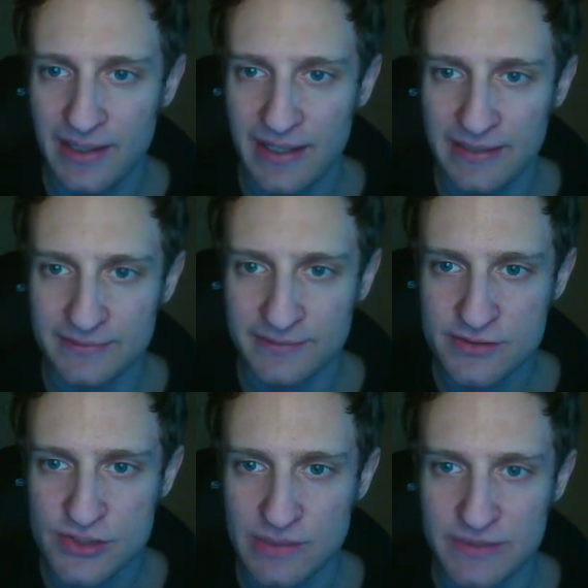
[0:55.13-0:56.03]
and
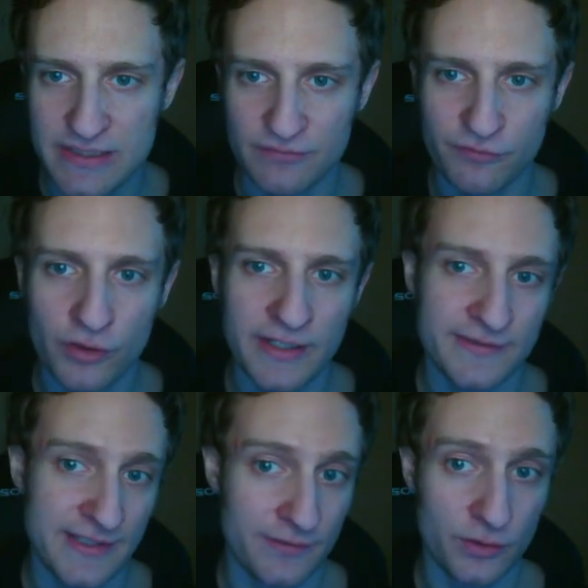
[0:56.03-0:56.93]
GPT-4,
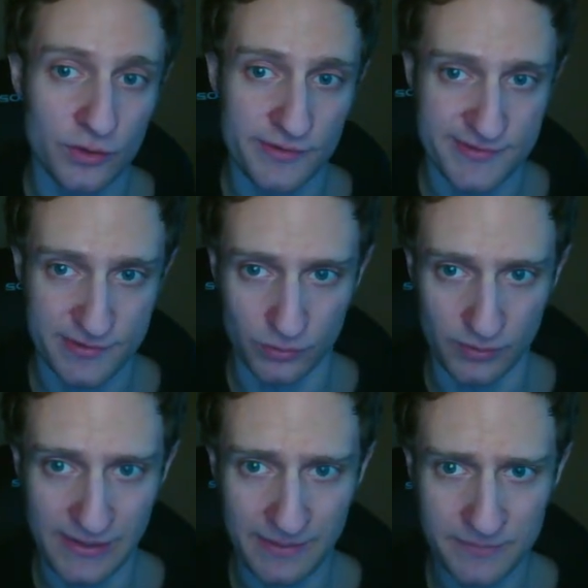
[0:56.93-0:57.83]
and then also
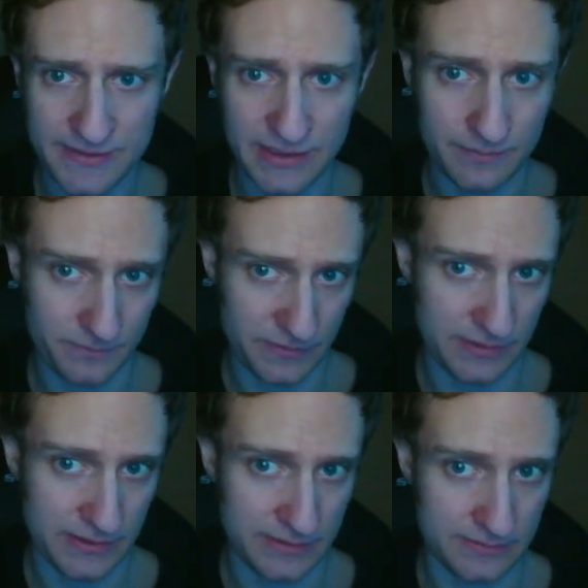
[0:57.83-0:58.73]

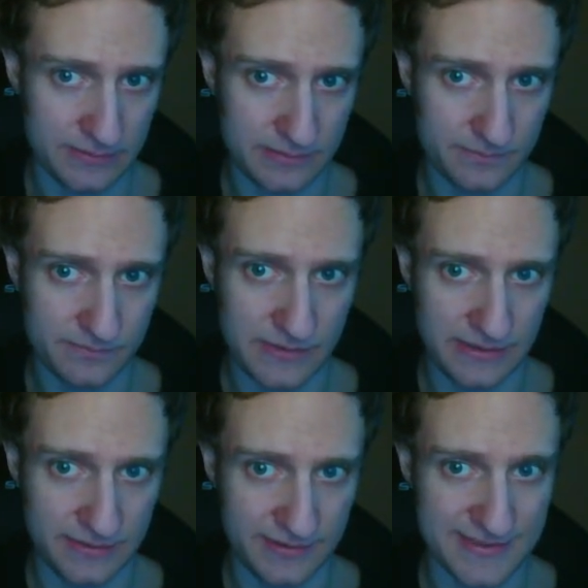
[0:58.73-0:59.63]
LaMDA,
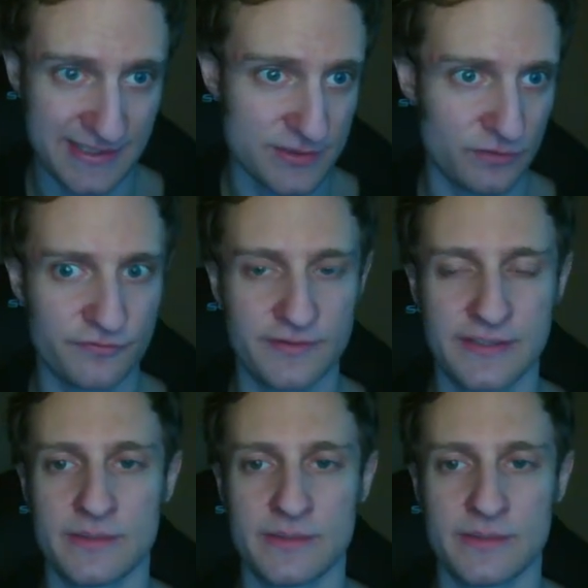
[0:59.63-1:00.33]
in the sense of